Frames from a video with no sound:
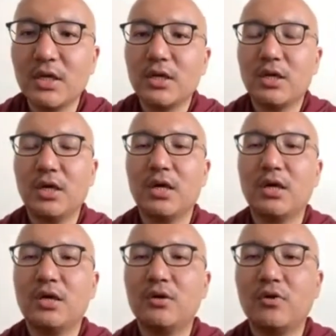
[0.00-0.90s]

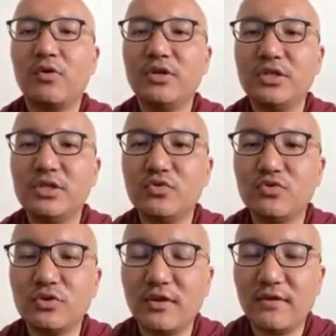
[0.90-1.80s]
uh, only due
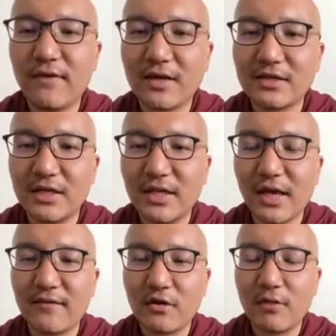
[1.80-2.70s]
to the fact that they
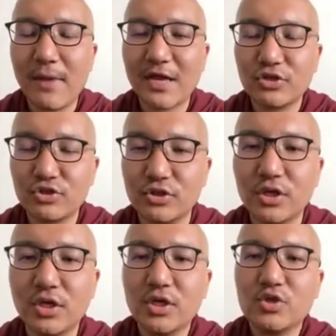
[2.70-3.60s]
have compassion.
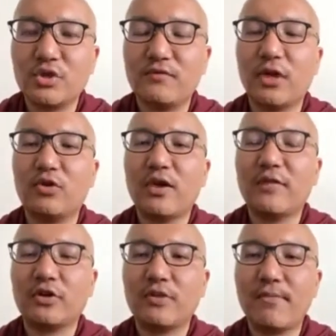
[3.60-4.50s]
So if they don't
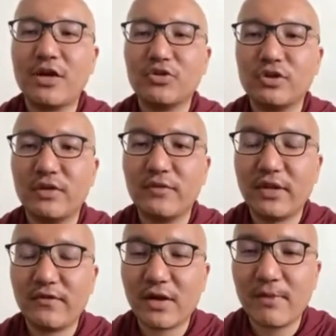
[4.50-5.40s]
have the compassion, they will
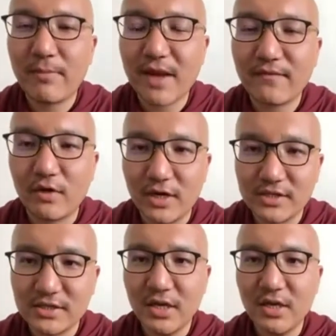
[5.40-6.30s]
never come back for
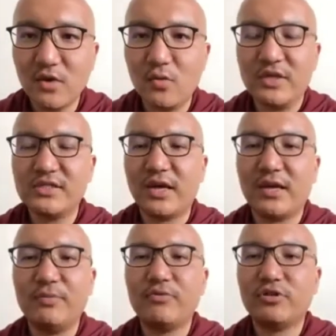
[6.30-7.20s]
us. Once they are
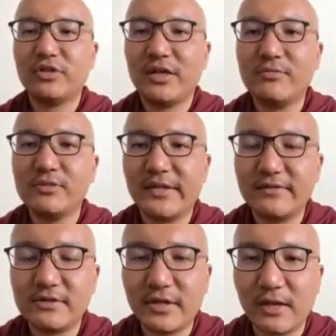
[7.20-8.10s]
liberated
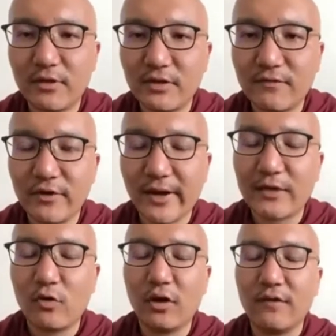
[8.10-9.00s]
themselves, they will forget
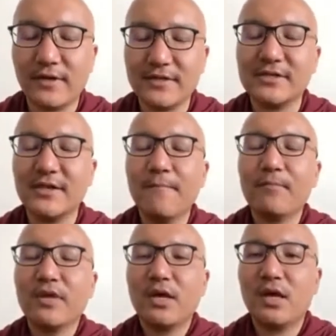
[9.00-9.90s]
all of us.
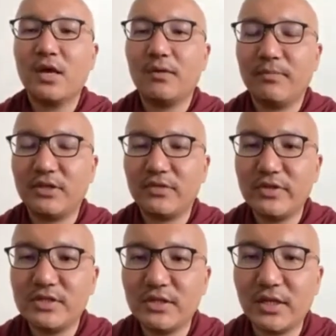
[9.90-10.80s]
Uh, but the
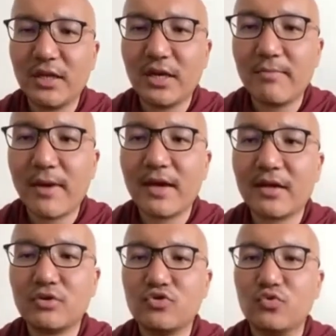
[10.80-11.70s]
reason that they come back
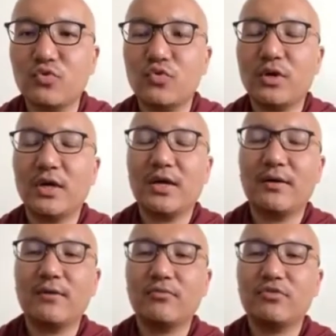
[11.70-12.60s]
to
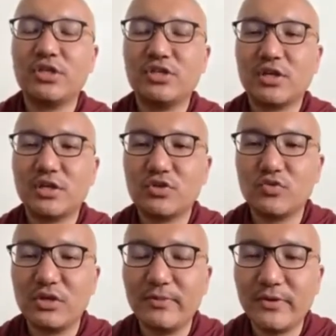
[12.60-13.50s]
uh, teach us, to
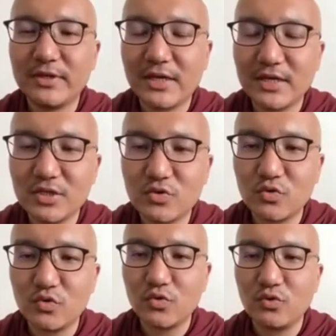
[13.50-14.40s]
liberate us,
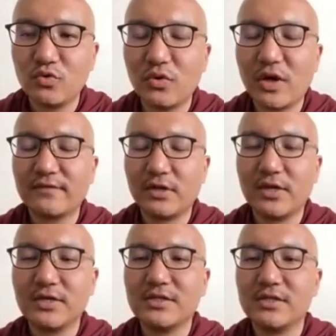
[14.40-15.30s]
to look after
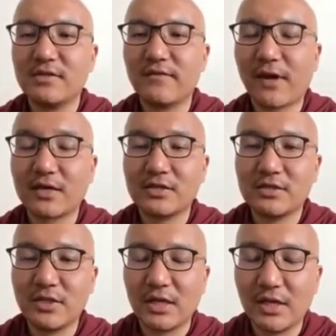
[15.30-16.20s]
us is the fact
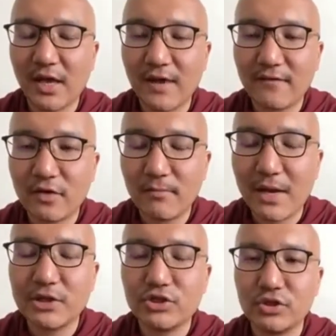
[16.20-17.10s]
that they have
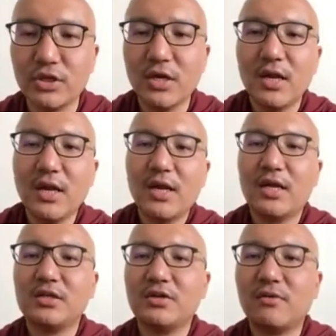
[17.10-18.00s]
compassion.
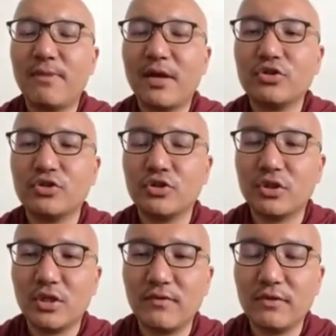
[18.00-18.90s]
And the
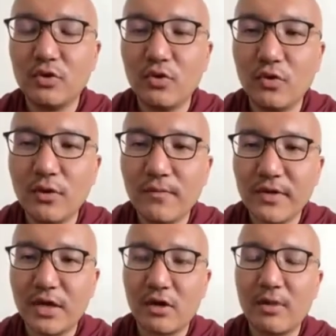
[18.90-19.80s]
compassion, even though
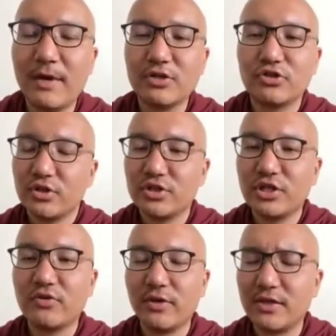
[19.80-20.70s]
uh, compassion in
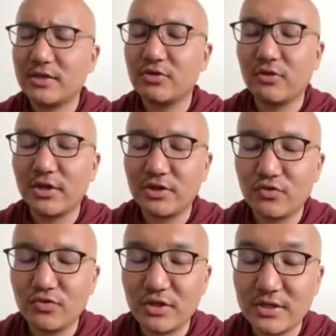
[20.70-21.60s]
general, as His Holiness
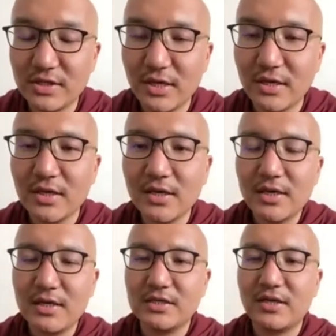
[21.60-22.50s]
usually say,
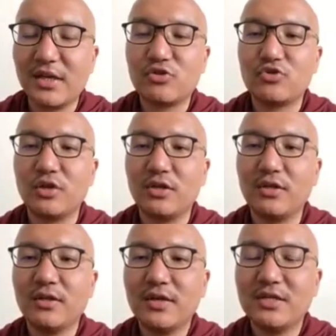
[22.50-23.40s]
is a
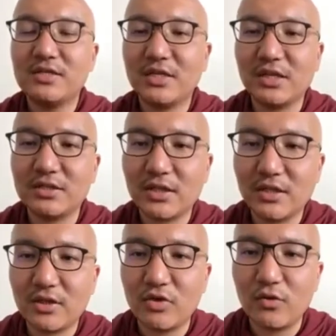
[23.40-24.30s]
natural instinct.
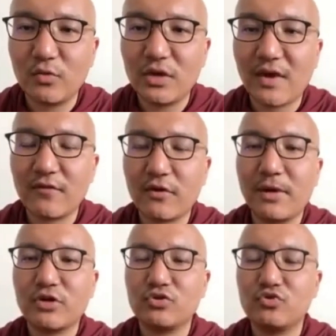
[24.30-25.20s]
You know, we have
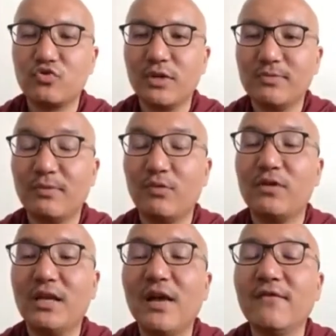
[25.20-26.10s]
compassion towards people
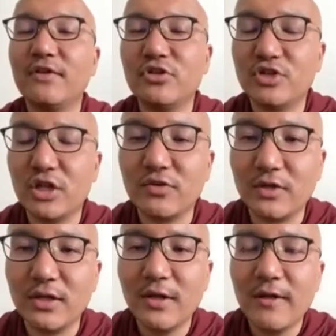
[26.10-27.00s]
we love in
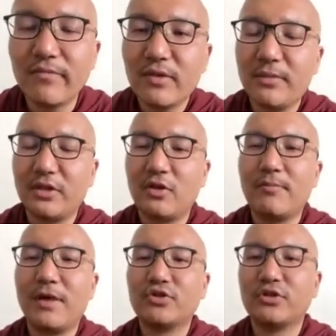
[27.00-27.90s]
general, but the
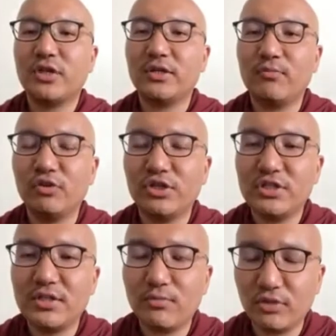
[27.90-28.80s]
compassion that the
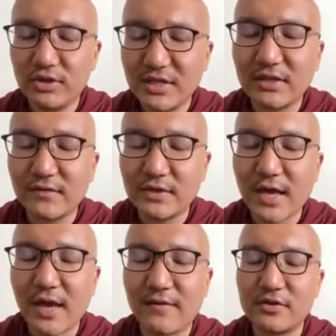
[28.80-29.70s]
bodhisattvas
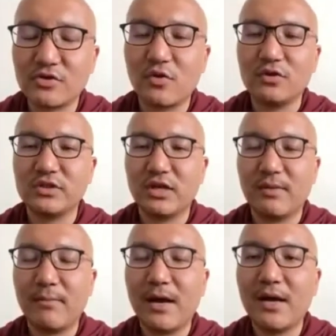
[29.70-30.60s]
have is called a
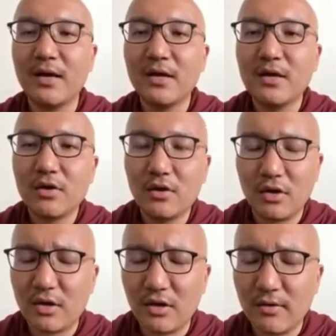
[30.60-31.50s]
maha,
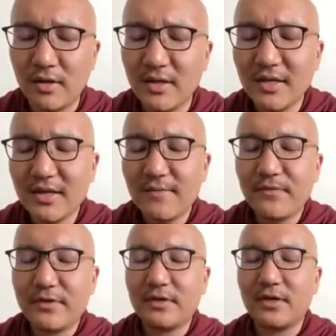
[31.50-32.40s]
uh,
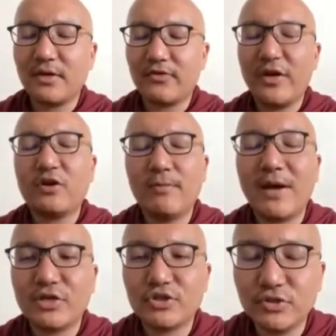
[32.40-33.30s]
uh, great
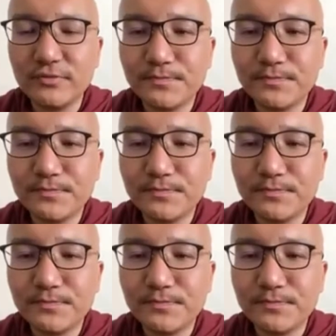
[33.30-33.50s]
compassion,